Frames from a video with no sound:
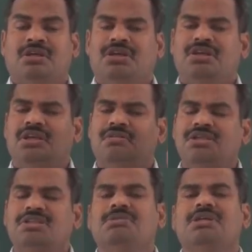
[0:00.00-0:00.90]
In every
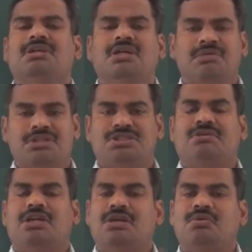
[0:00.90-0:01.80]
semiconductor device,
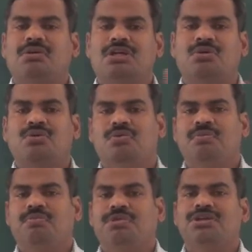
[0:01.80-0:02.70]
we are having one or
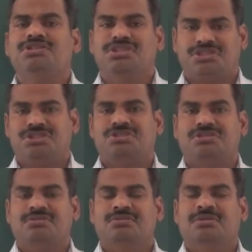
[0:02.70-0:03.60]
two p-n
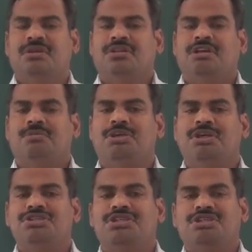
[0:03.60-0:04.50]
junctions. The
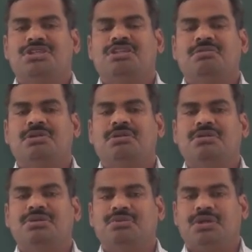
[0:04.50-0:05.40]
p-n junction is nothing but
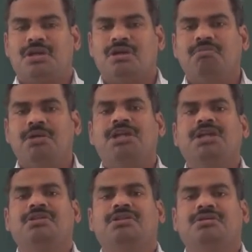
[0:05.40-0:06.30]
the
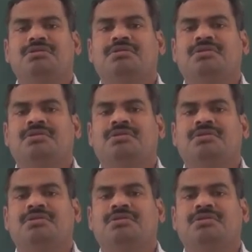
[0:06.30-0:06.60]
combining the